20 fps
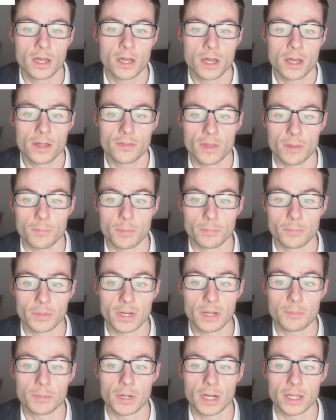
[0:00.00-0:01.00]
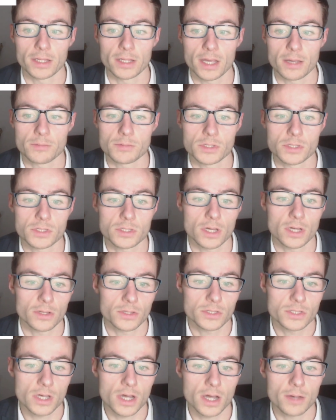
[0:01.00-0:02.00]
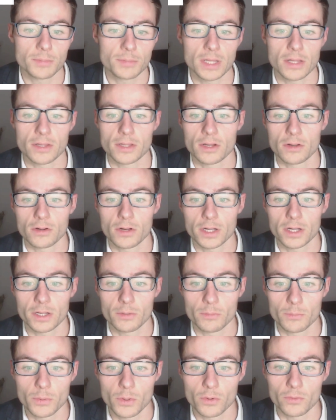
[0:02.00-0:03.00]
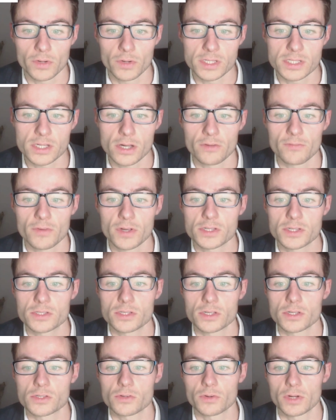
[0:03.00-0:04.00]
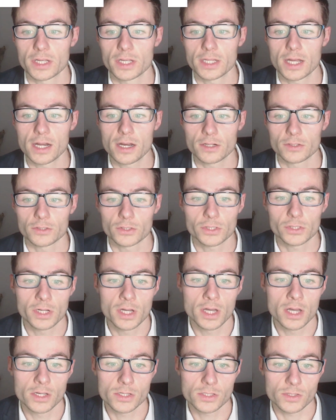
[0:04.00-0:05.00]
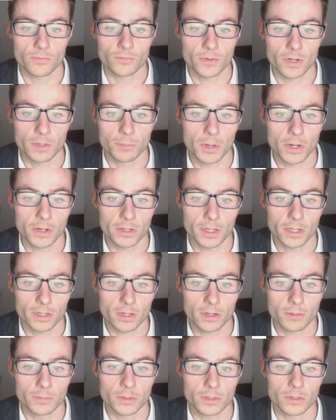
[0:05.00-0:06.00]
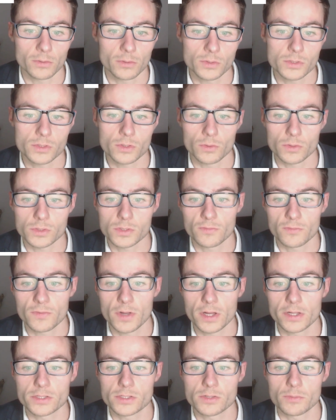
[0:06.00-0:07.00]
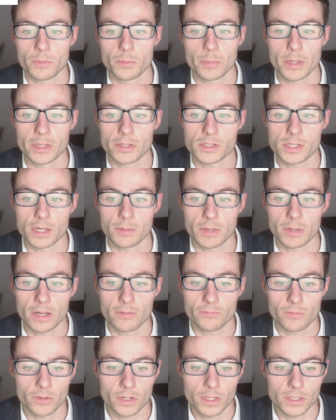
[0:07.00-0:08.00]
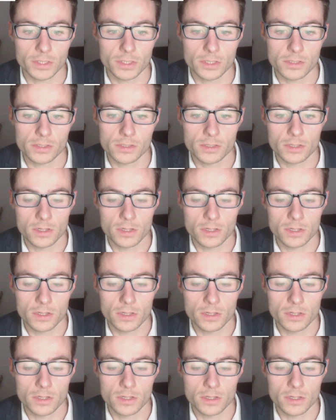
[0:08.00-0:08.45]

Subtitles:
They've been manipulating the game since the start of the time. Now they don't like it when poor retail investors are eating their lunch. It's a free market. Government and all sorts of funds have been playing the same game for ages.